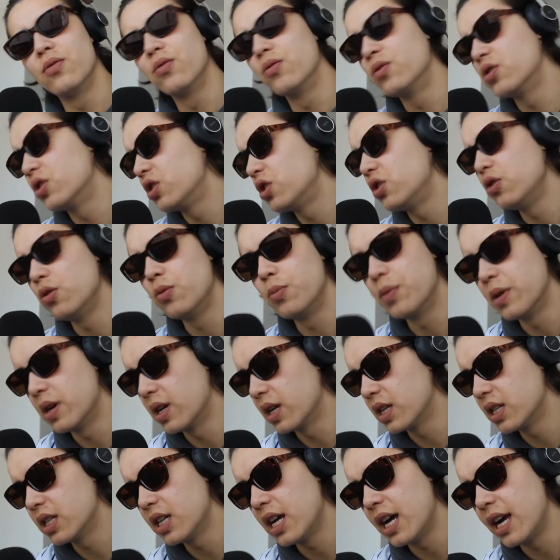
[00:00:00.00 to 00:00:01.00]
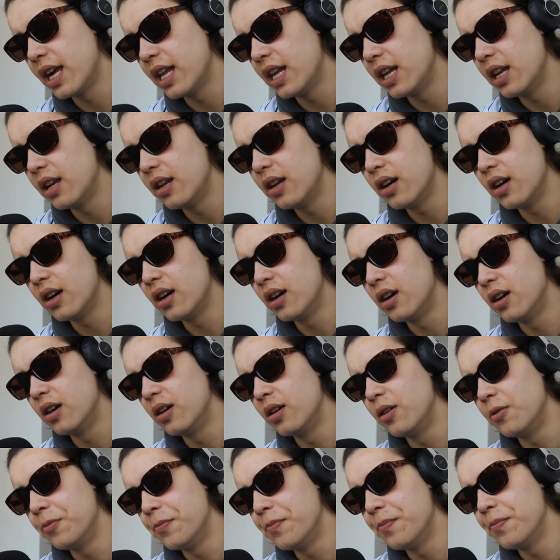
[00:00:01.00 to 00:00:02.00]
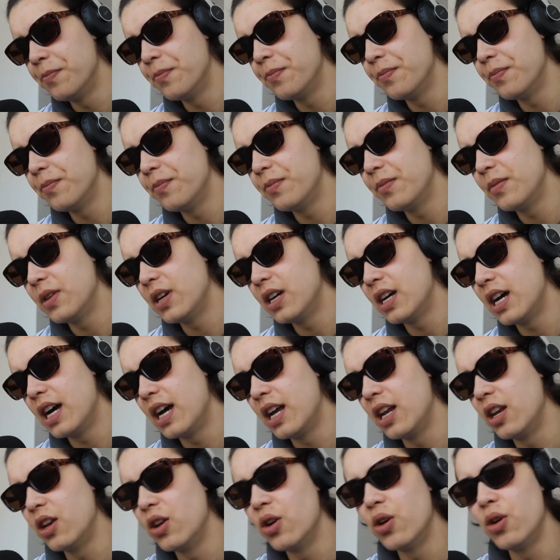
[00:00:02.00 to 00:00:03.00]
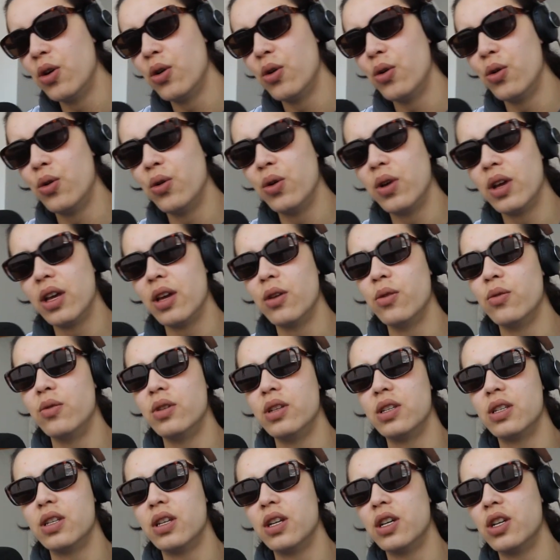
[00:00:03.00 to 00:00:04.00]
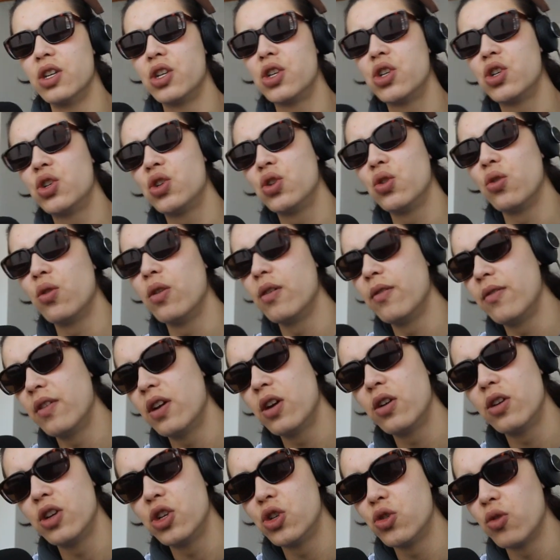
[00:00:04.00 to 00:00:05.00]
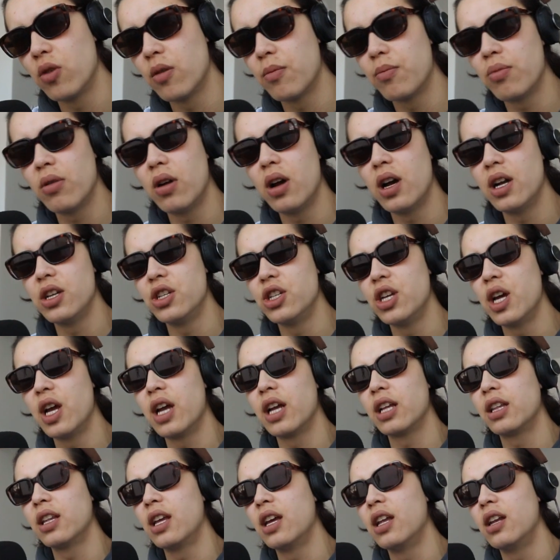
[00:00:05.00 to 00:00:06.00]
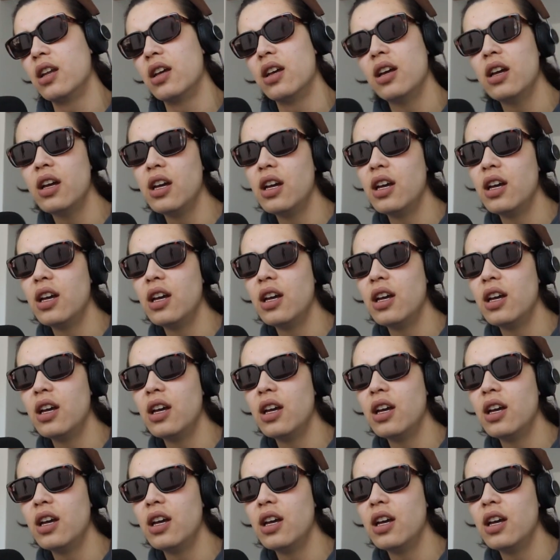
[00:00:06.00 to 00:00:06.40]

Super excited. I know it was a very short project, and